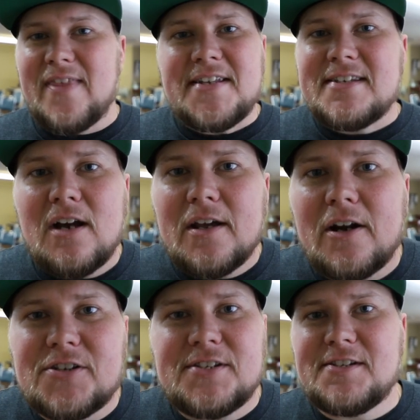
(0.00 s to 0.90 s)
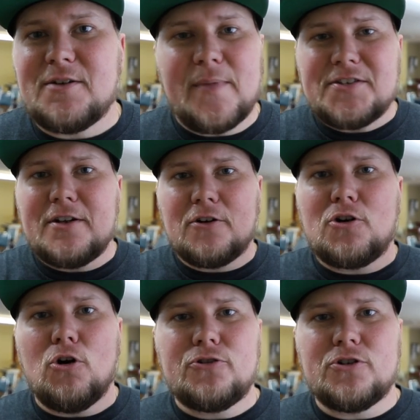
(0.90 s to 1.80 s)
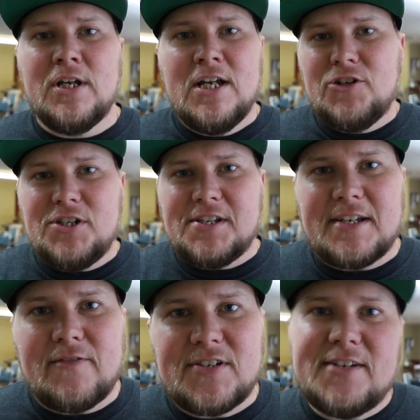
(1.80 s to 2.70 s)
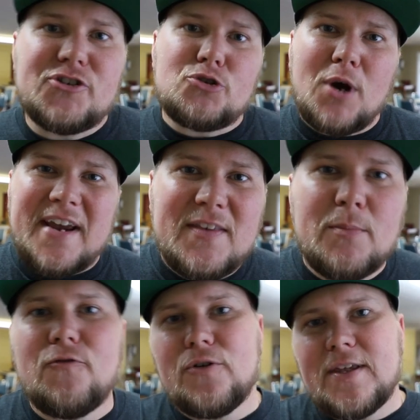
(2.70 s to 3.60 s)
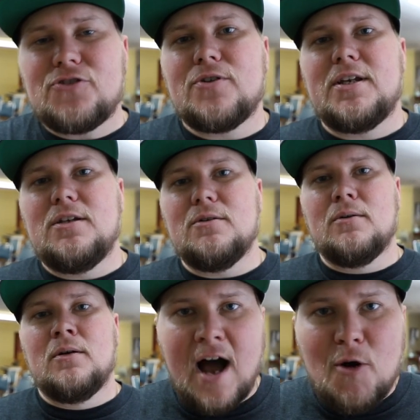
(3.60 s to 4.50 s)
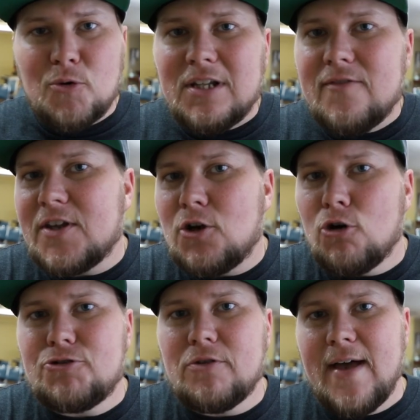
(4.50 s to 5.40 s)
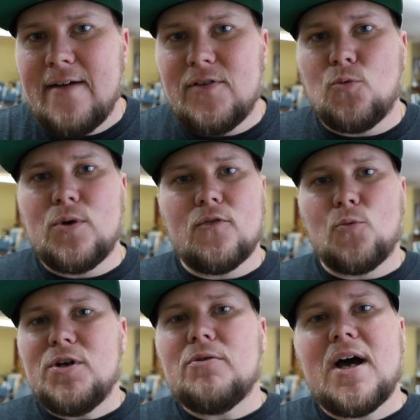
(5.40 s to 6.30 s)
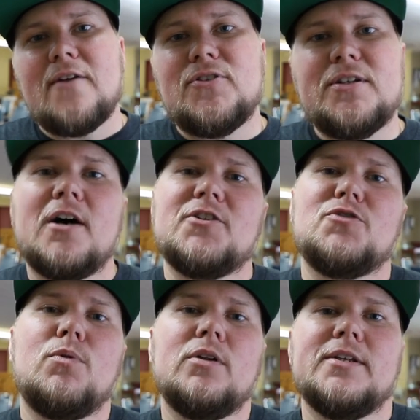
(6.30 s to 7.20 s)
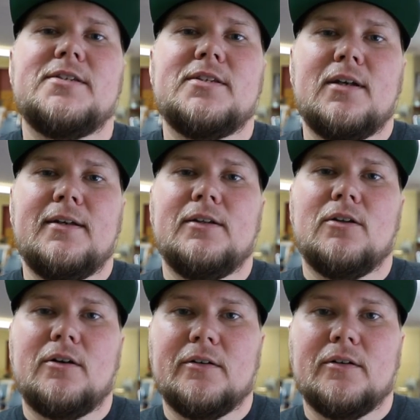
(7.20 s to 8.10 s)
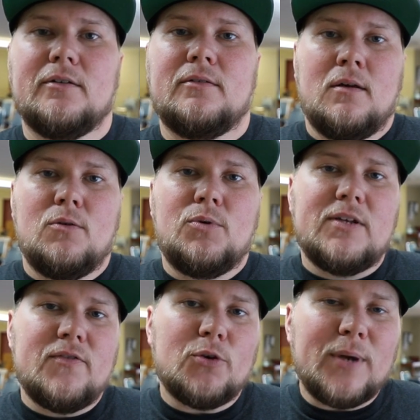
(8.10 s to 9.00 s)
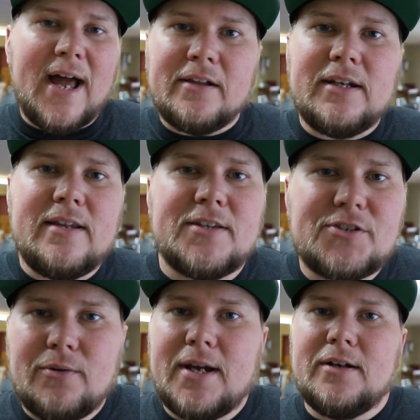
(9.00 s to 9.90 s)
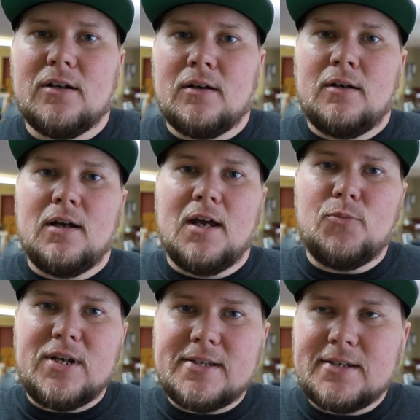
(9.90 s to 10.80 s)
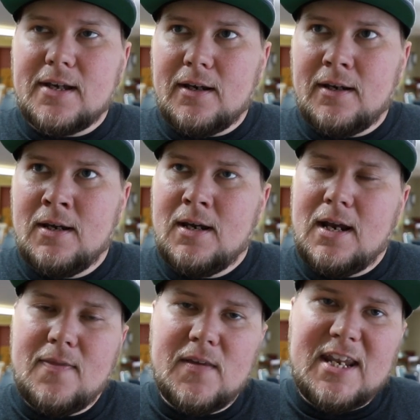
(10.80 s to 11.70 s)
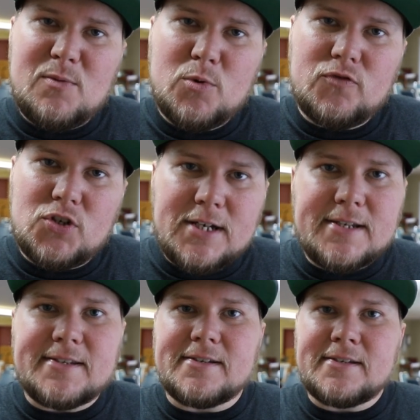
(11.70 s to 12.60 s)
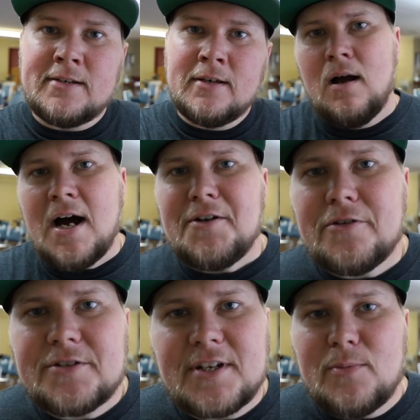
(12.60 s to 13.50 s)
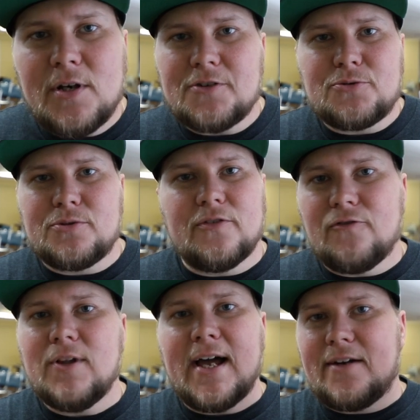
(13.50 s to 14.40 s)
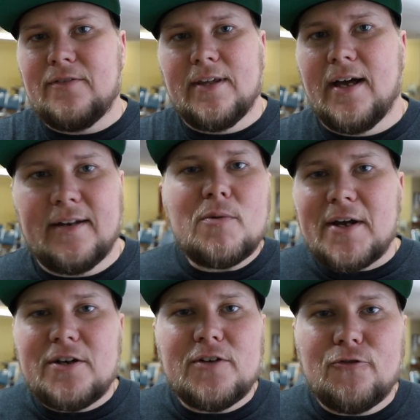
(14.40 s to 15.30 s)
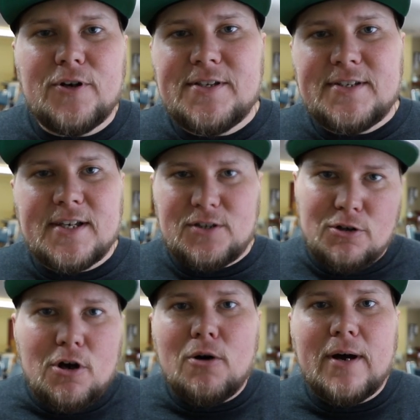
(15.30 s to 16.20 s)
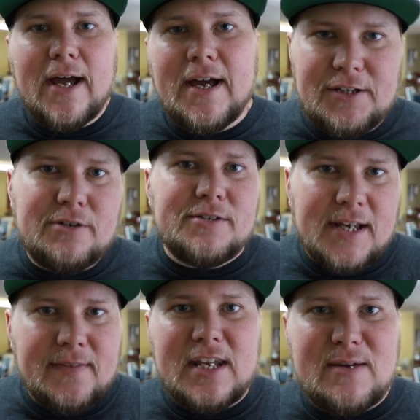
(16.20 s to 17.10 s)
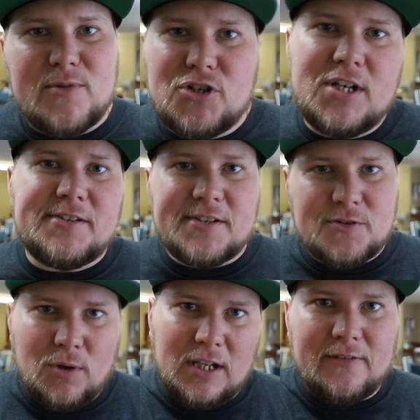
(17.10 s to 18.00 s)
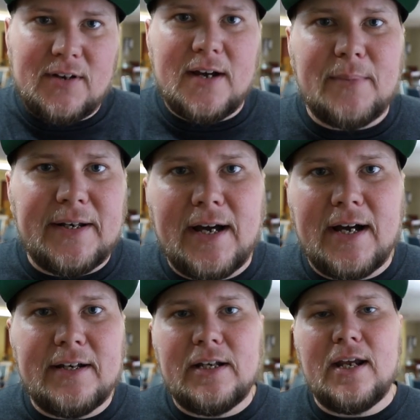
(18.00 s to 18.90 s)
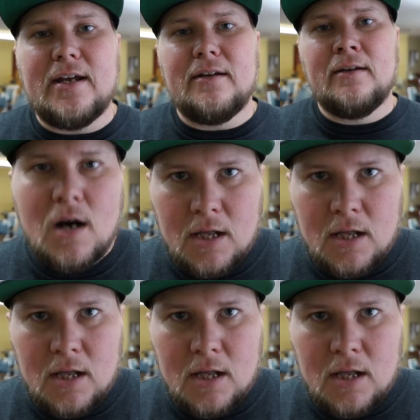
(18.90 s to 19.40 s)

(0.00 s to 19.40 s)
That's not our system, that's not our culture. Jesus never said, strike them before they strike you. I wanna live in the culture of heaven whenever we don't have to dodge bullets any longer. We live in a reality that's greater, and we can say, in the name of Jesus. I know there's gonna be all sorts of flack for that. One of my good friends says, you go ahead, you say in the name of Jesus while I've got my nine in hand.